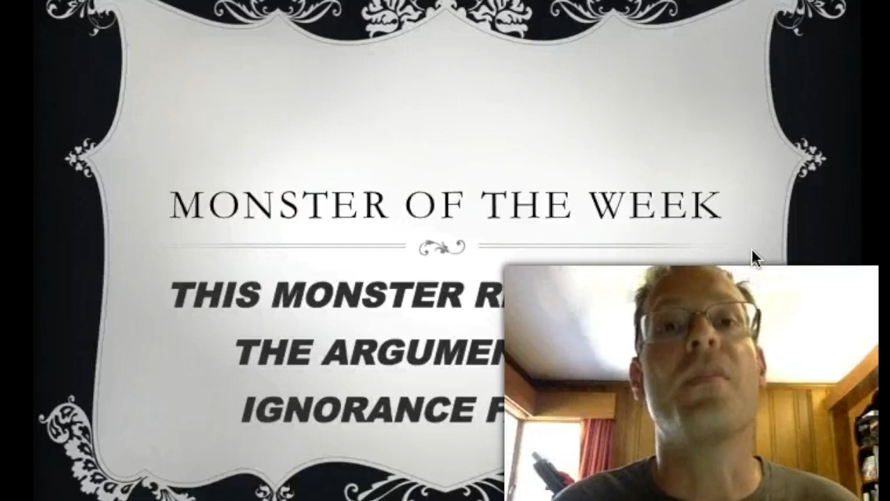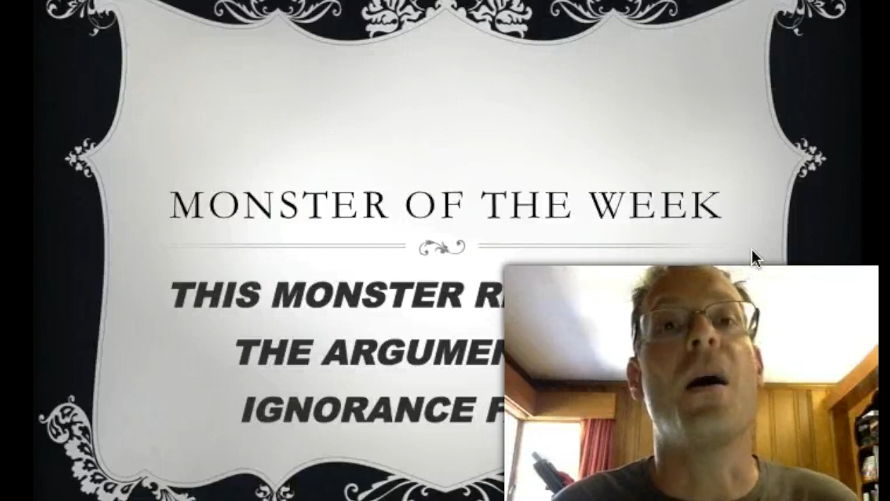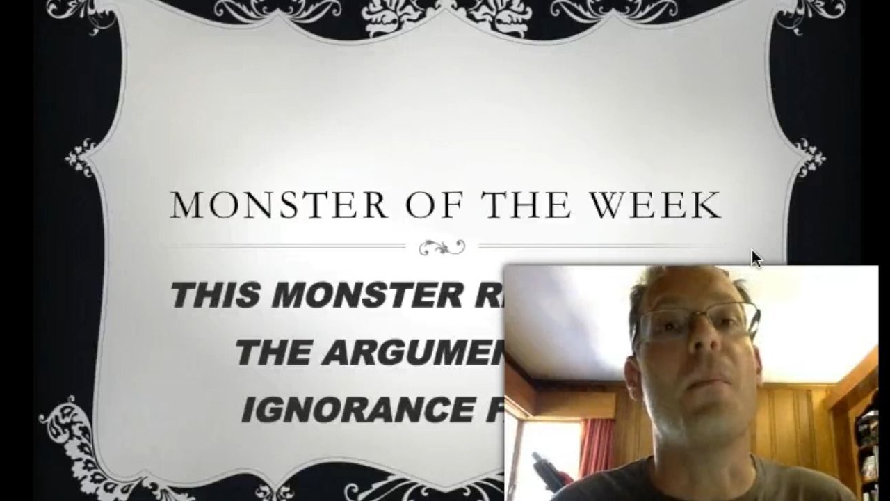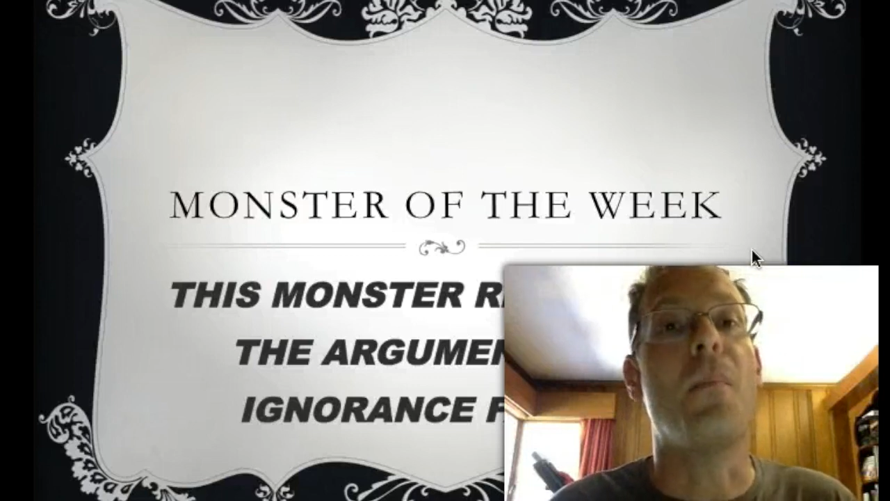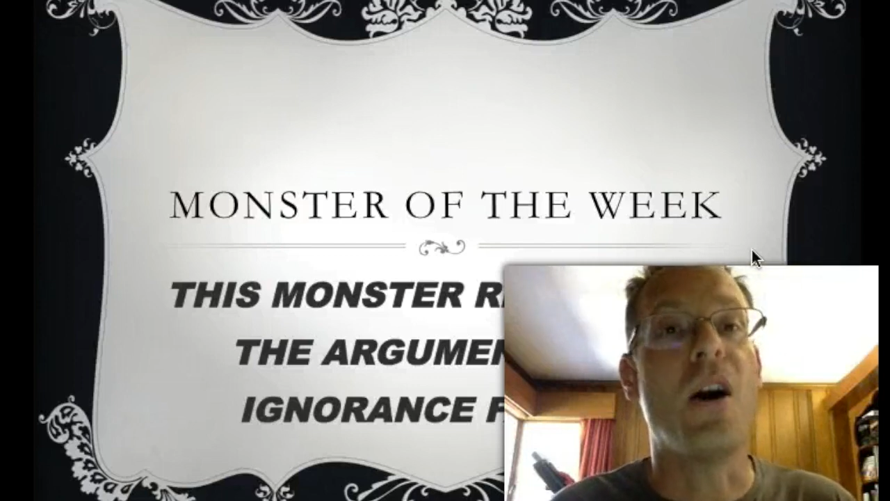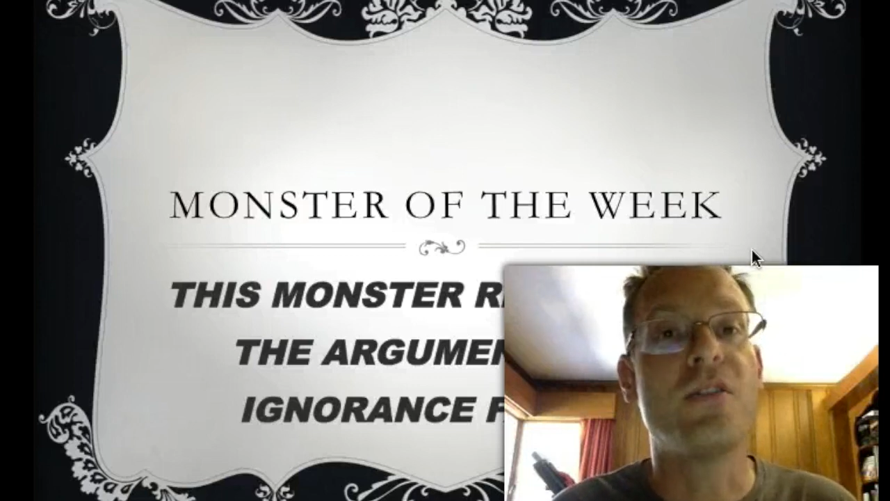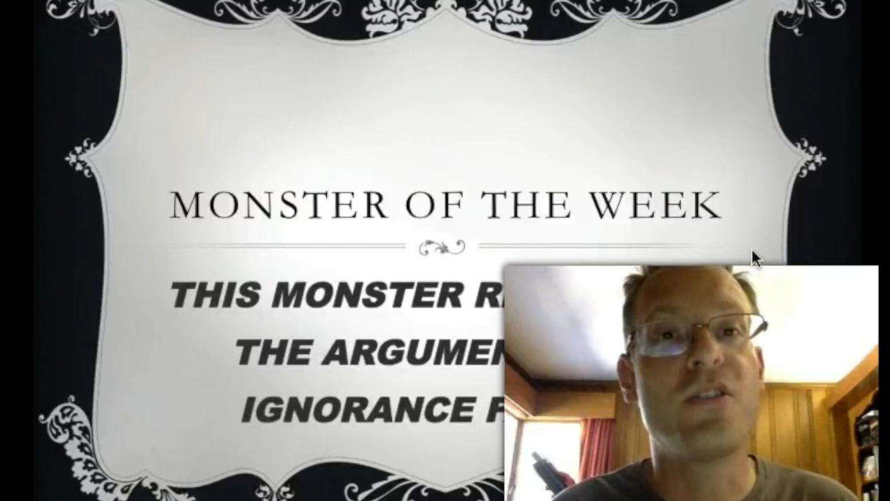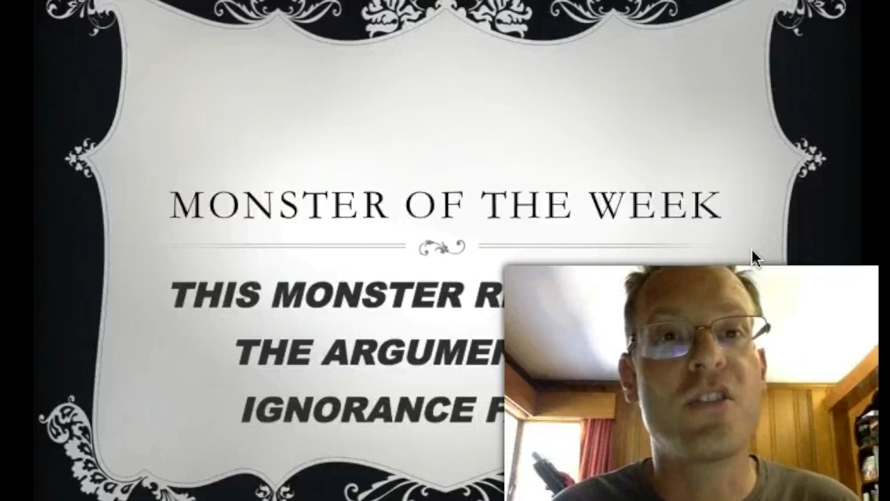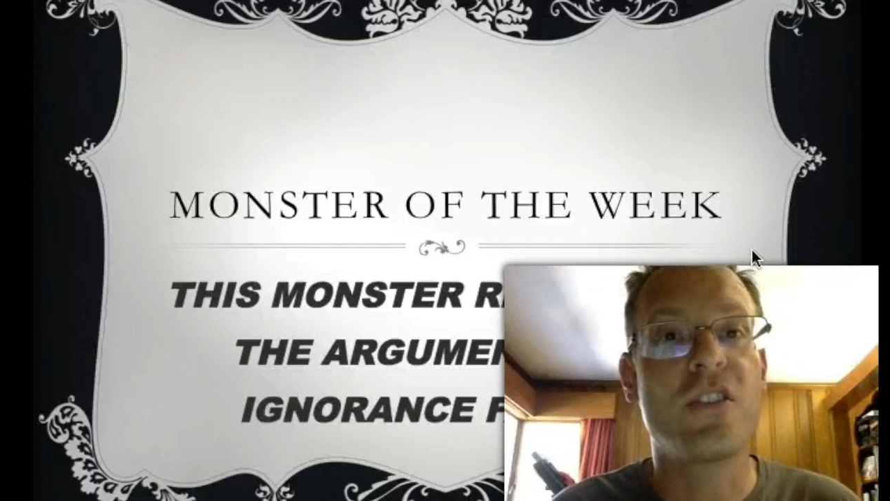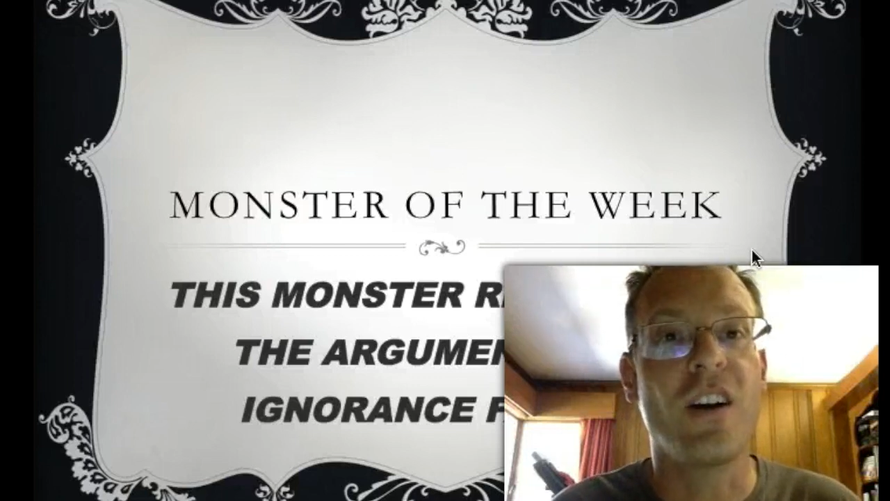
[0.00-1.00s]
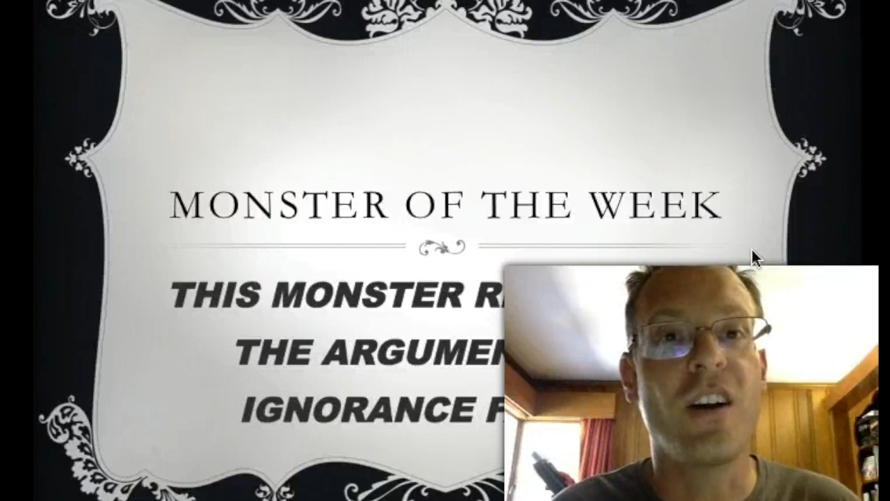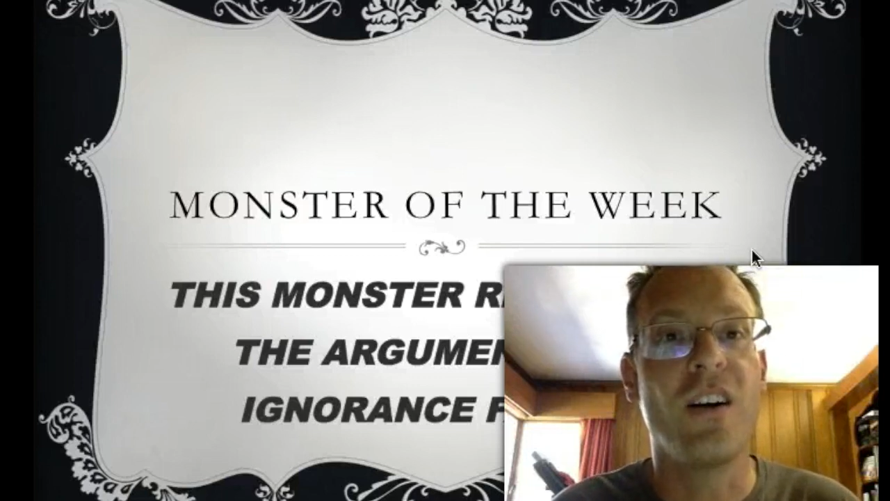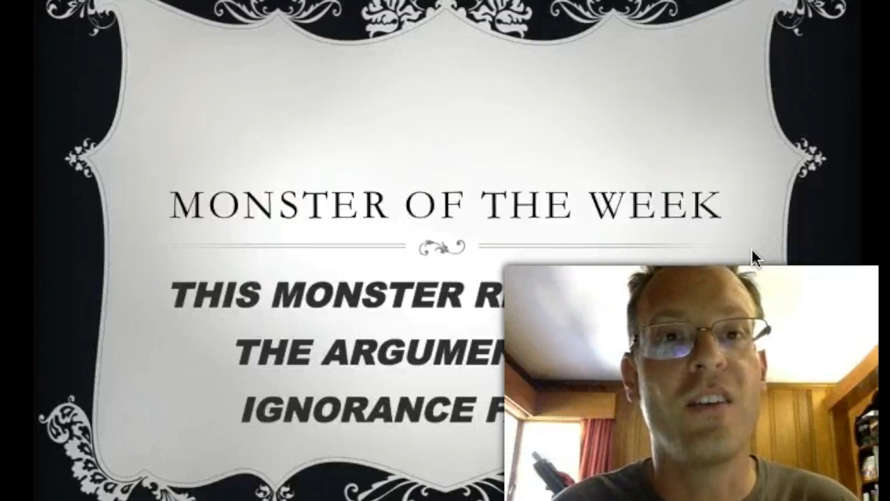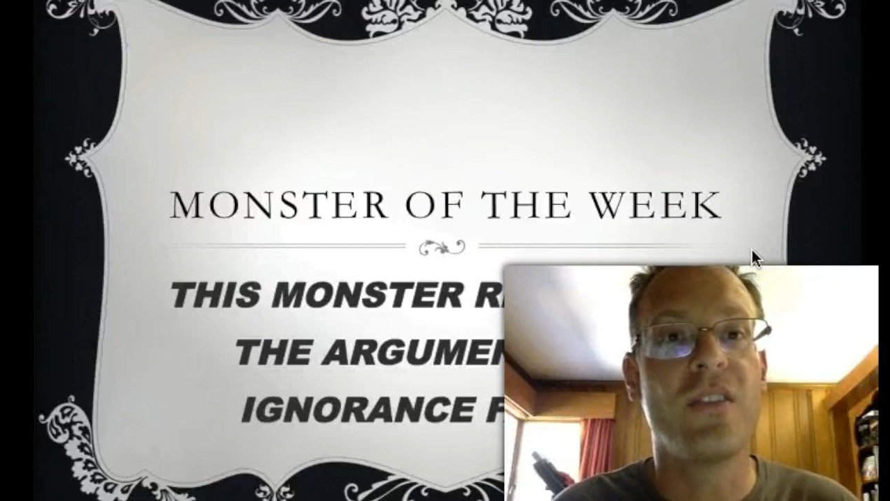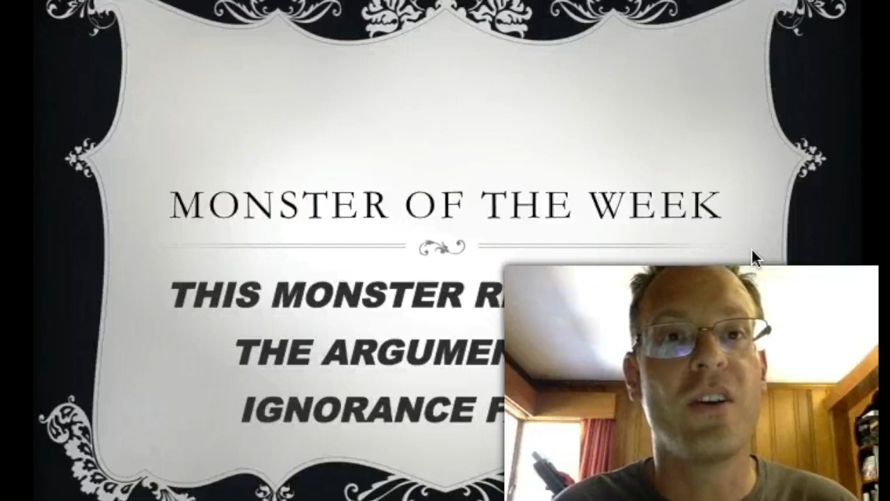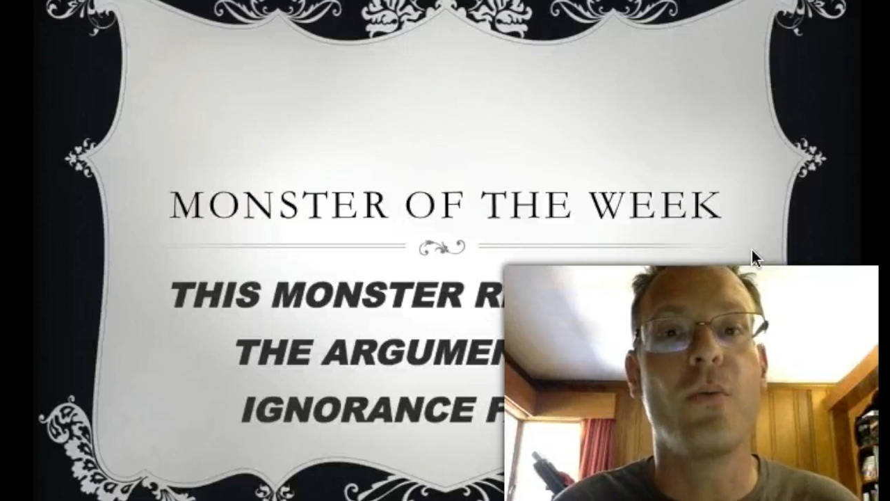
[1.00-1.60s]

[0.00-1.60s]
the monster of the